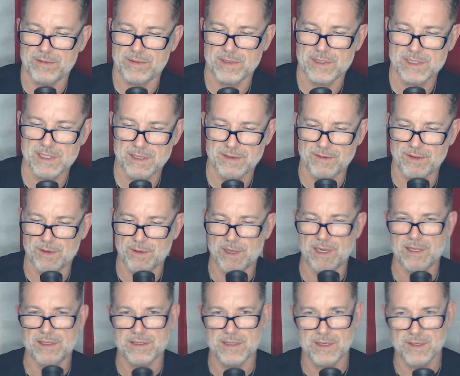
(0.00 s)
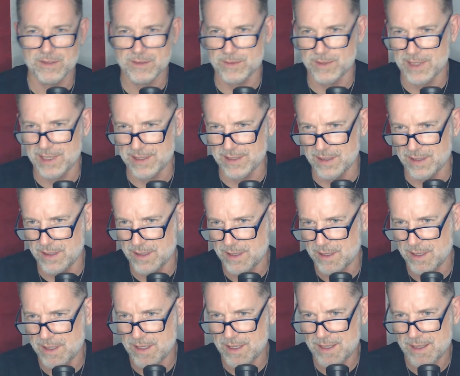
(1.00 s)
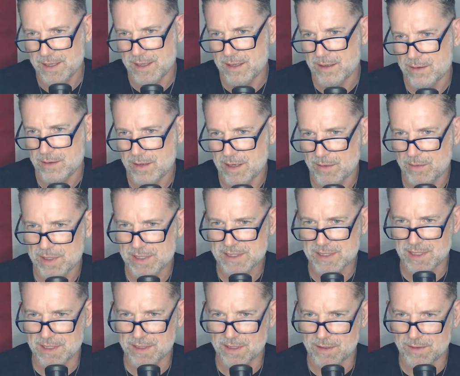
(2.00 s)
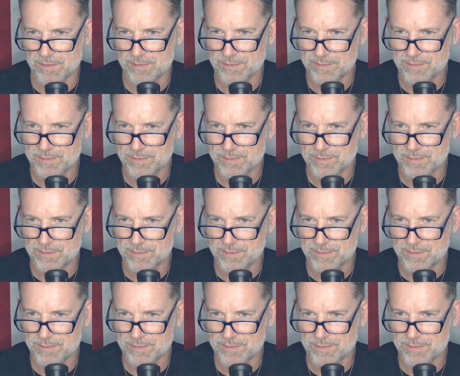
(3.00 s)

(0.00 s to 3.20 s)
I don't even know what it is. I don't know what's going on there. I want to see it, though.